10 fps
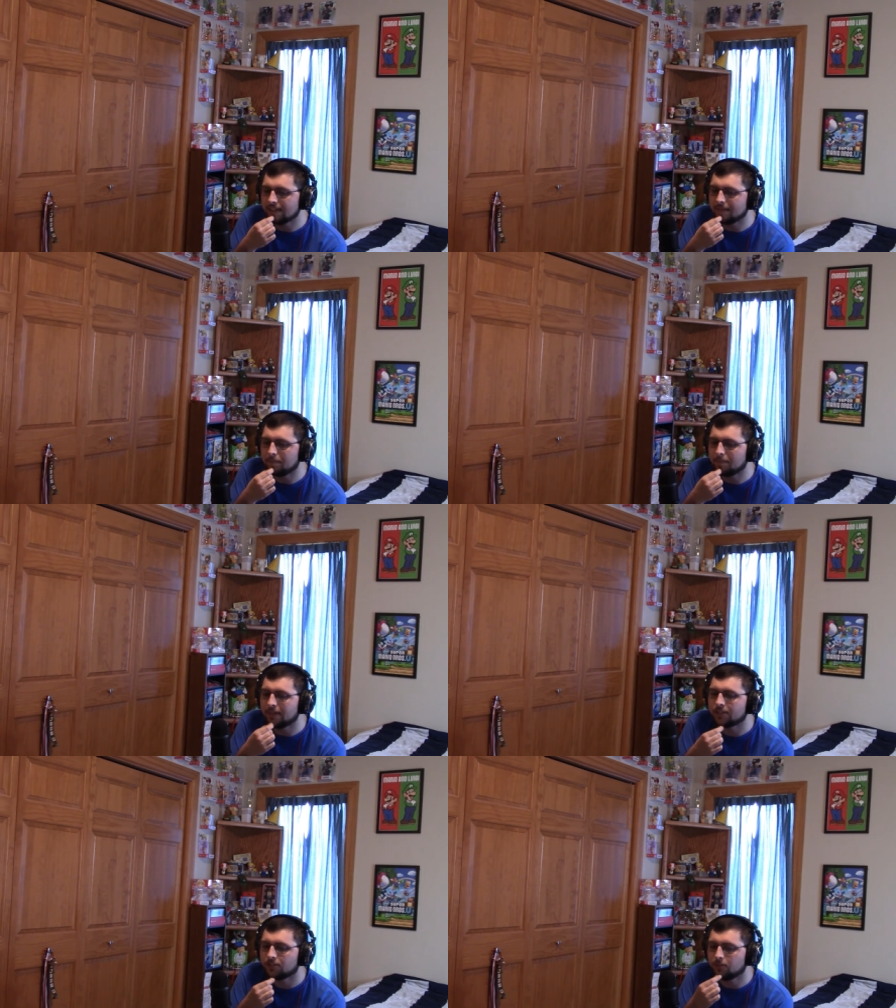a
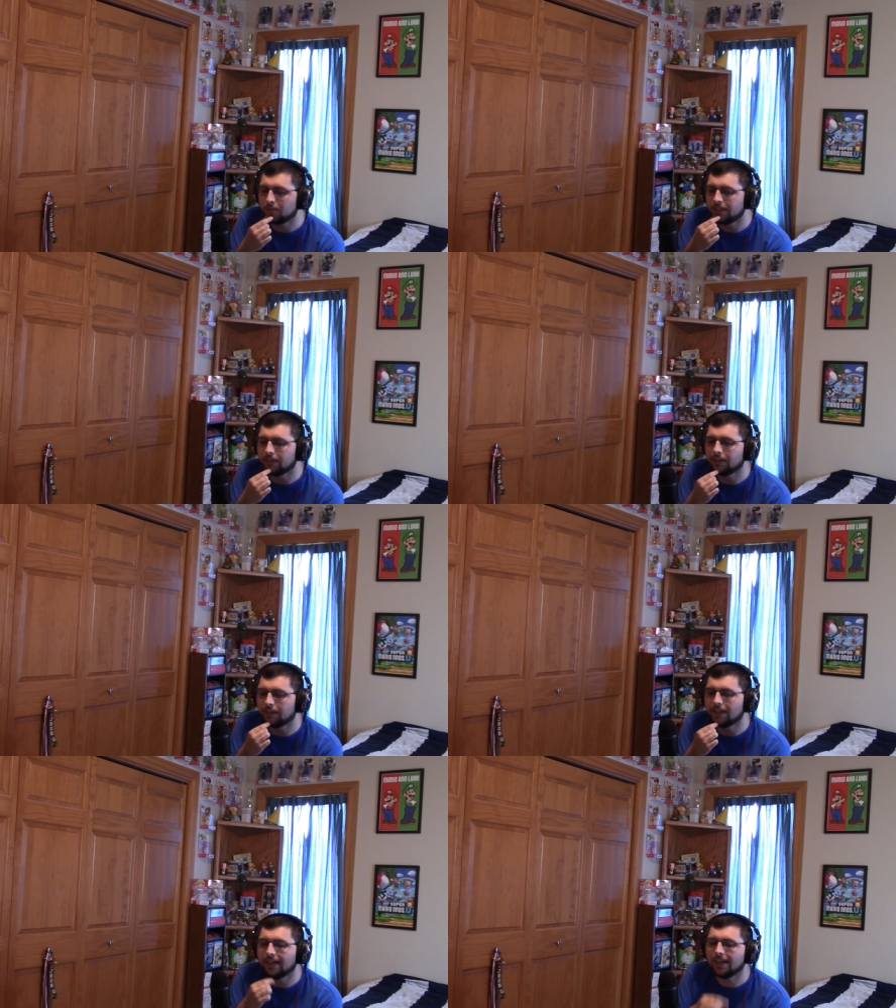much
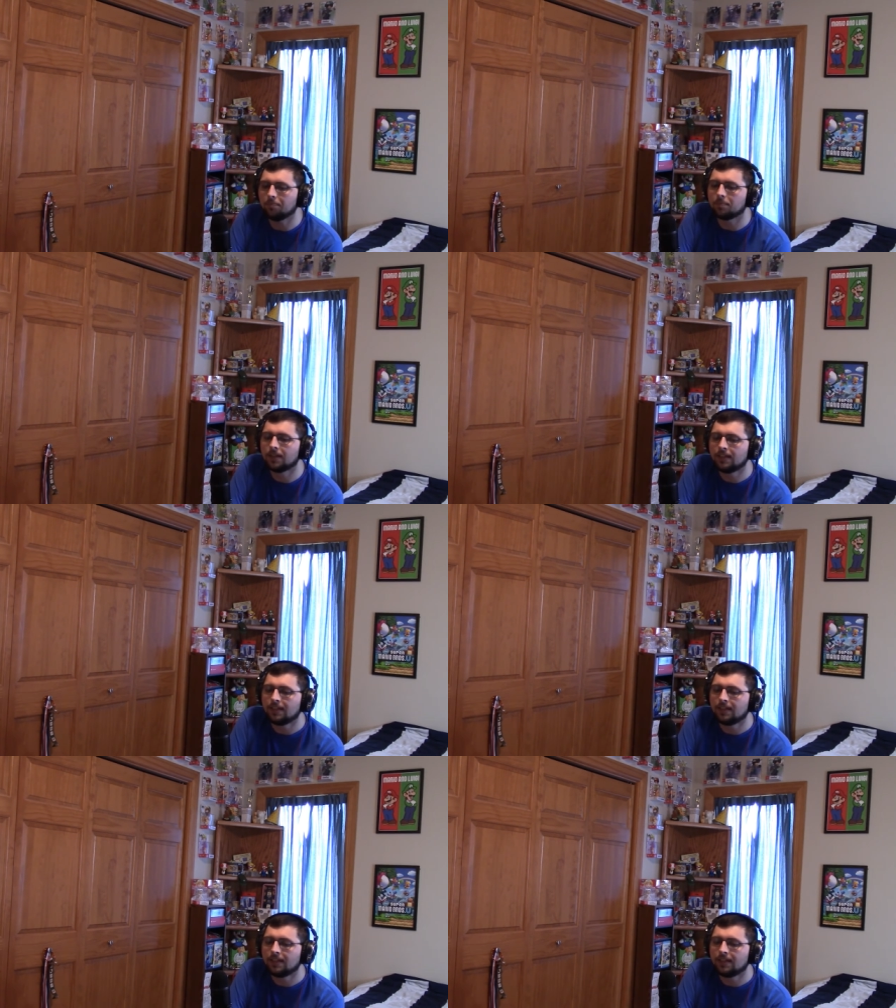superior game.